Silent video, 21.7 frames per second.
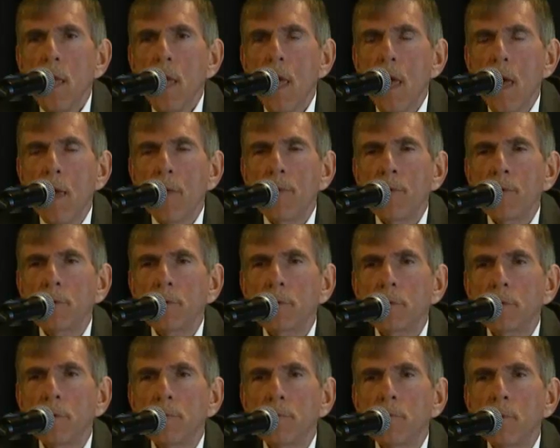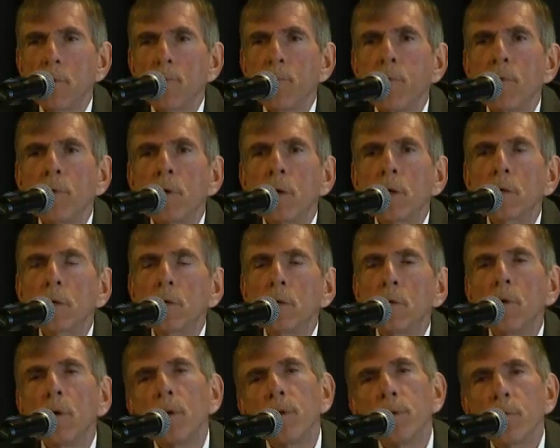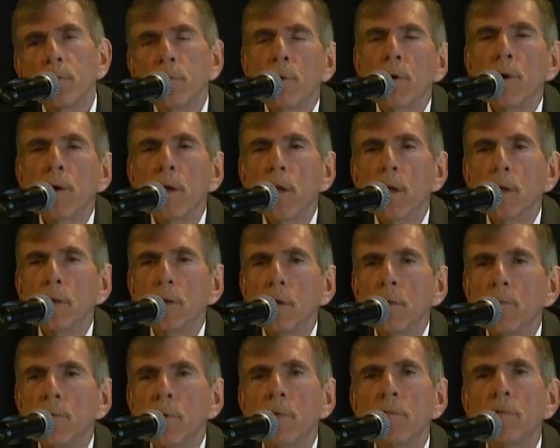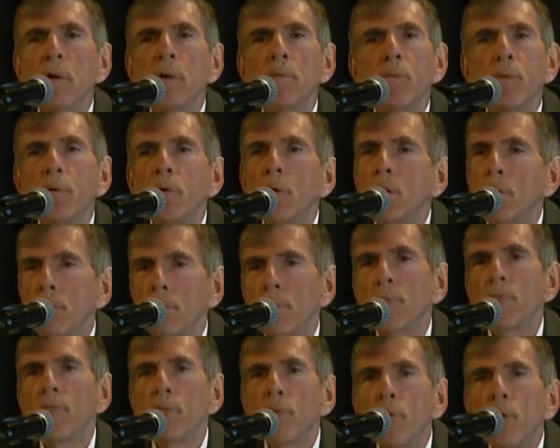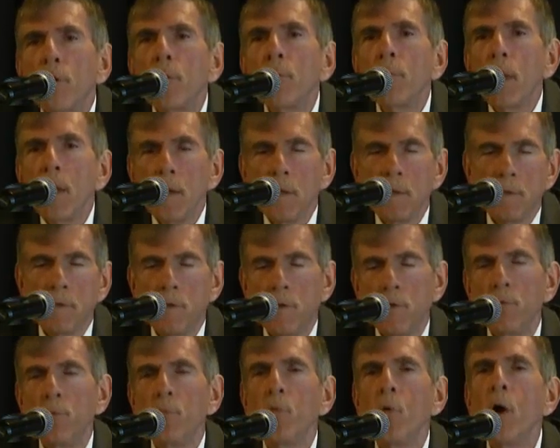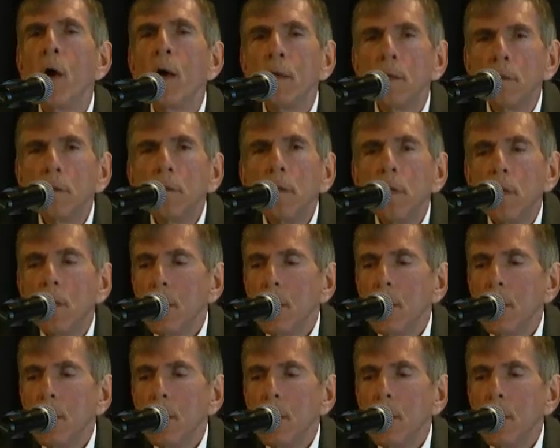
and there's a report called the Work Activity Report, or Form 821,